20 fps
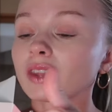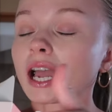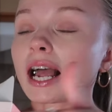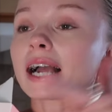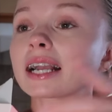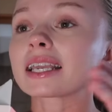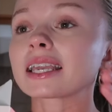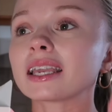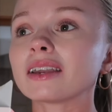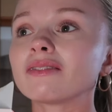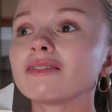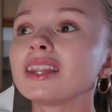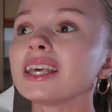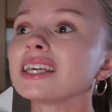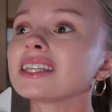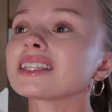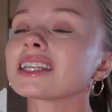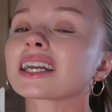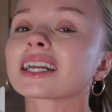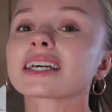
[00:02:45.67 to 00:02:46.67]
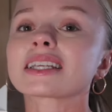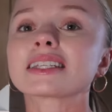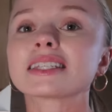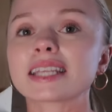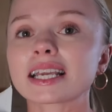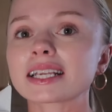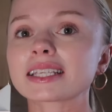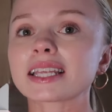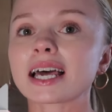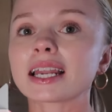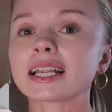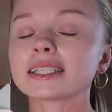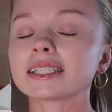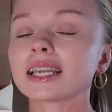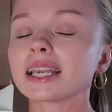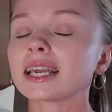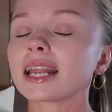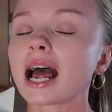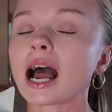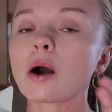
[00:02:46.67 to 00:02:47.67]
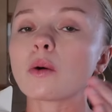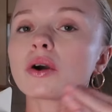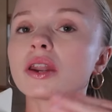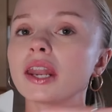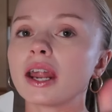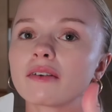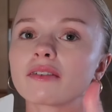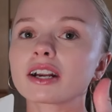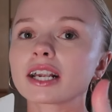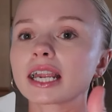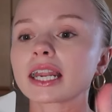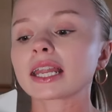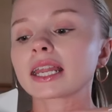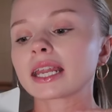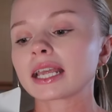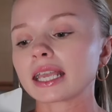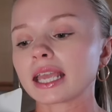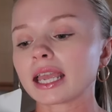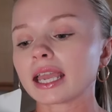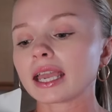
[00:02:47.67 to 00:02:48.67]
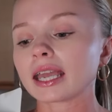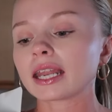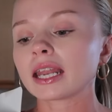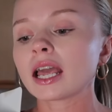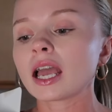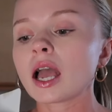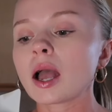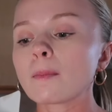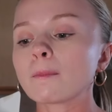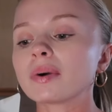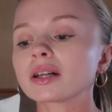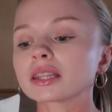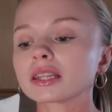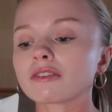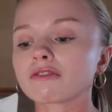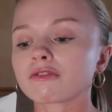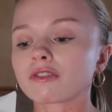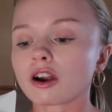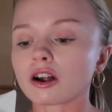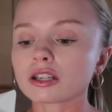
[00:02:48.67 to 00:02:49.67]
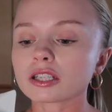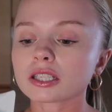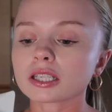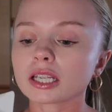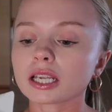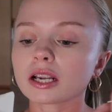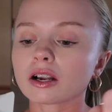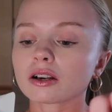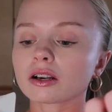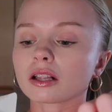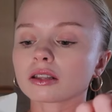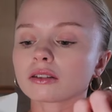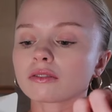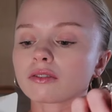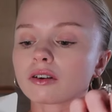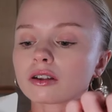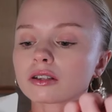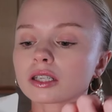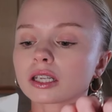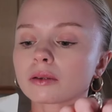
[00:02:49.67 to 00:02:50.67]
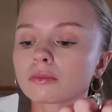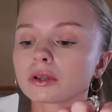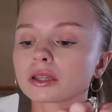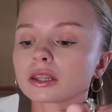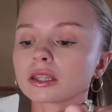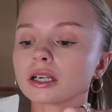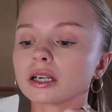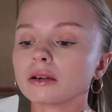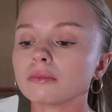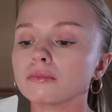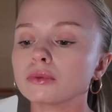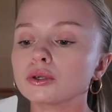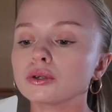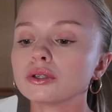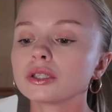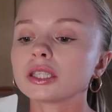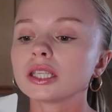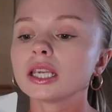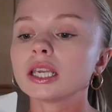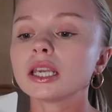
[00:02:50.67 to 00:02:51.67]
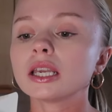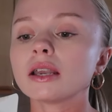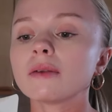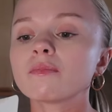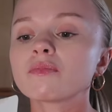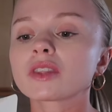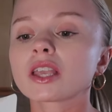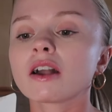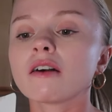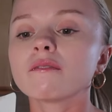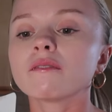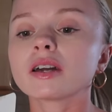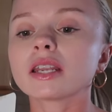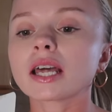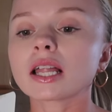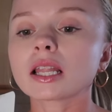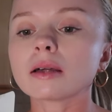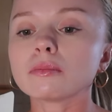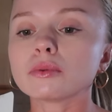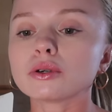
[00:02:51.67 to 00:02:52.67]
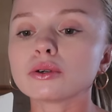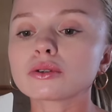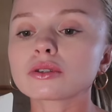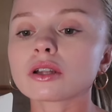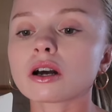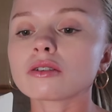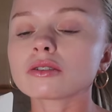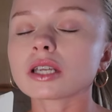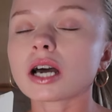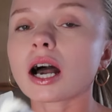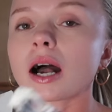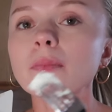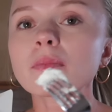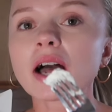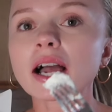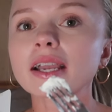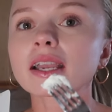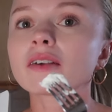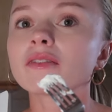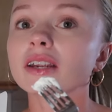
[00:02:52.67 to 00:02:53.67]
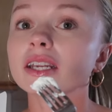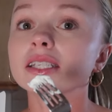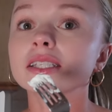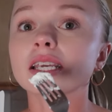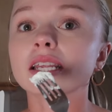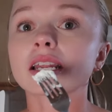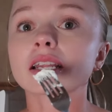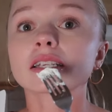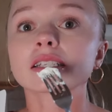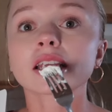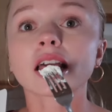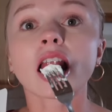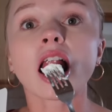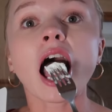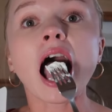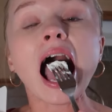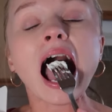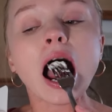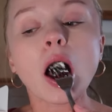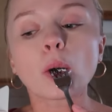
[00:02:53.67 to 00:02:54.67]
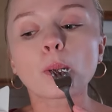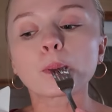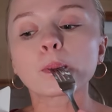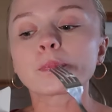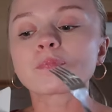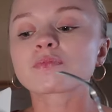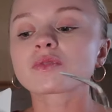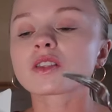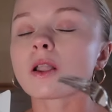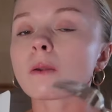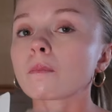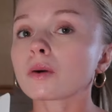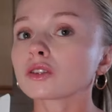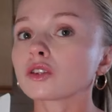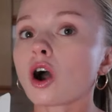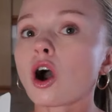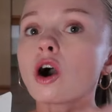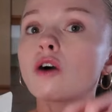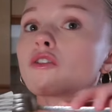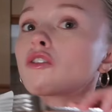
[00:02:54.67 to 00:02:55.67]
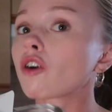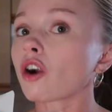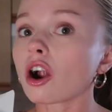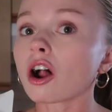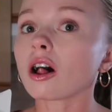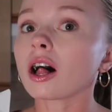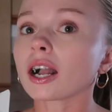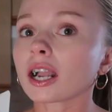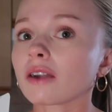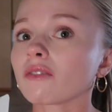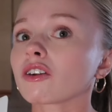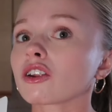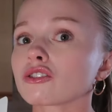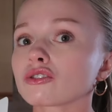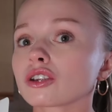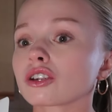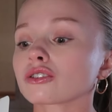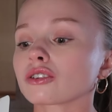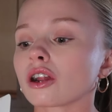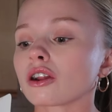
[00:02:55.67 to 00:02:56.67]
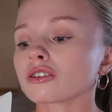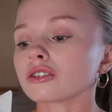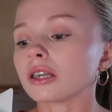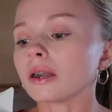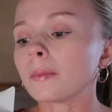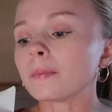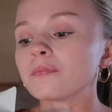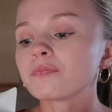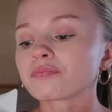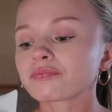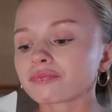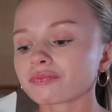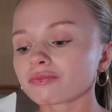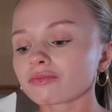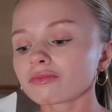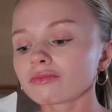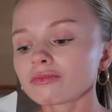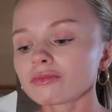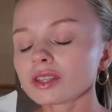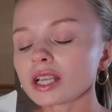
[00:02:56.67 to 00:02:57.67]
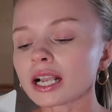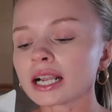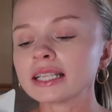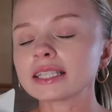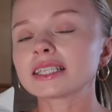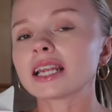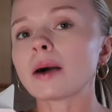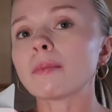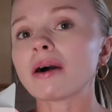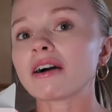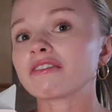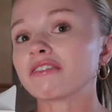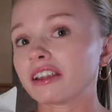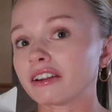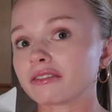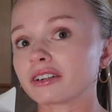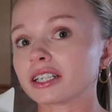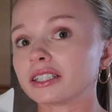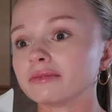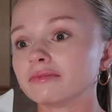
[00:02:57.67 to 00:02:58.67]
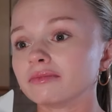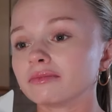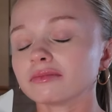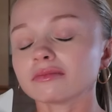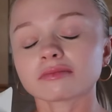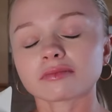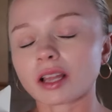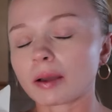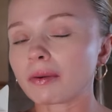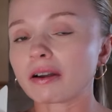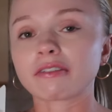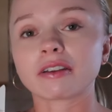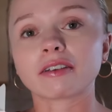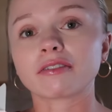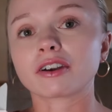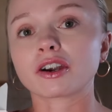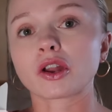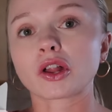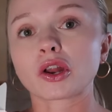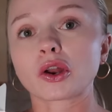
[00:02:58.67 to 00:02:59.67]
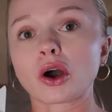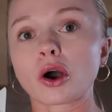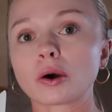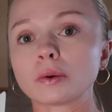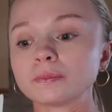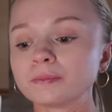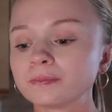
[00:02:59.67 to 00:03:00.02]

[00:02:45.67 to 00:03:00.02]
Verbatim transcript: I give this like a 6 out of 10. I would never get it again. But the frosting, or not the frosting, but the moussey, vanilla mousse on top, I give it a 10 out of 10. But the overall, I give it a 6 out of 10. It's not my favorite. Not my favorite at all.